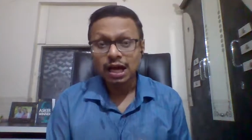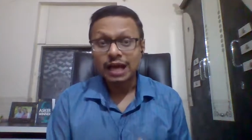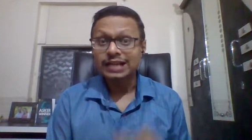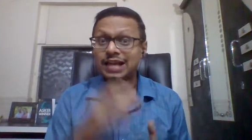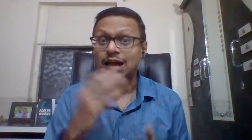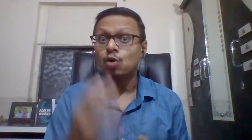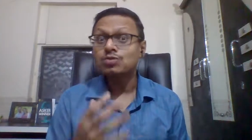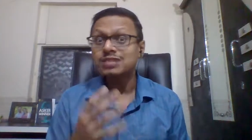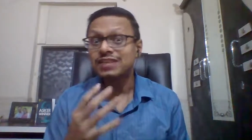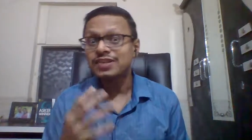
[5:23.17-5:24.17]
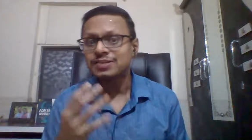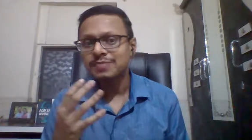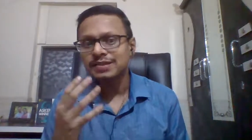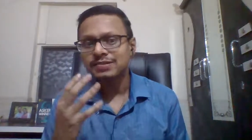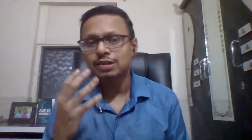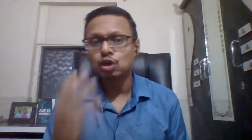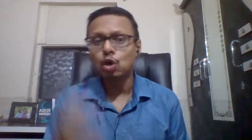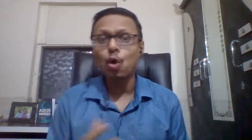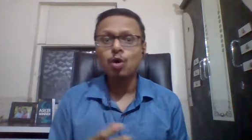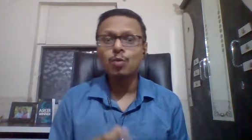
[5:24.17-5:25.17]
It allows investments in
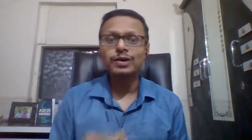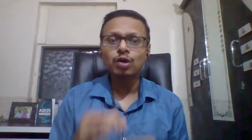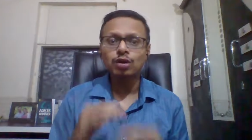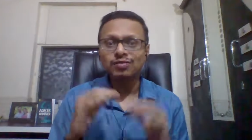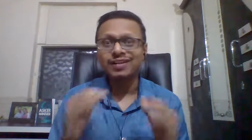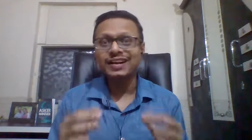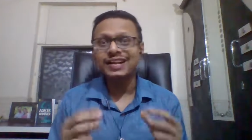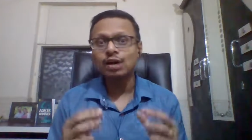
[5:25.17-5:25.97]
gold without worrying